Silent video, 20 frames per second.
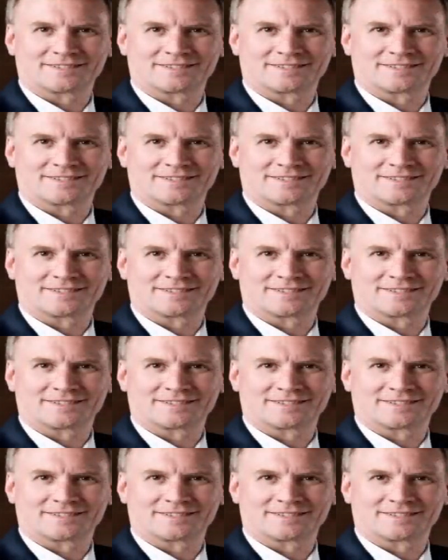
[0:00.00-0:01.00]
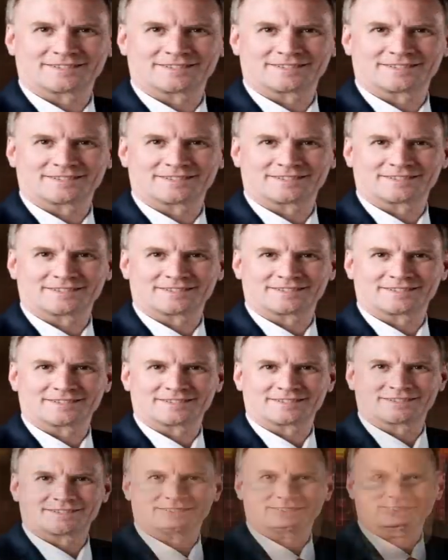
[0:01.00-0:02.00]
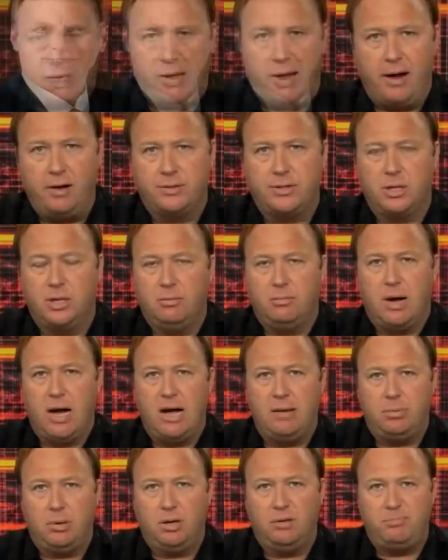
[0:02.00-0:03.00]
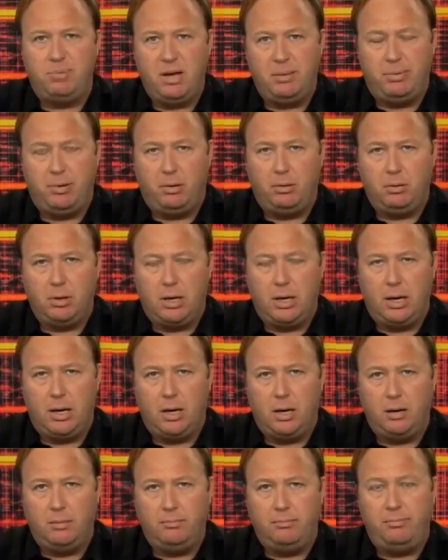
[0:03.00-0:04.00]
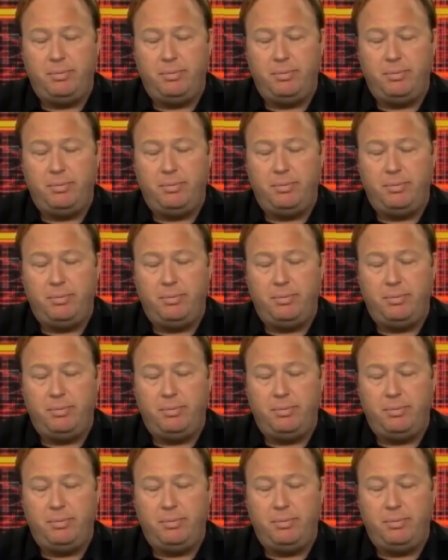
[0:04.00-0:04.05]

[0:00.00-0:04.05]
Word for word: Well, let's go over a few of the uh, accounts in the Bible of people uh,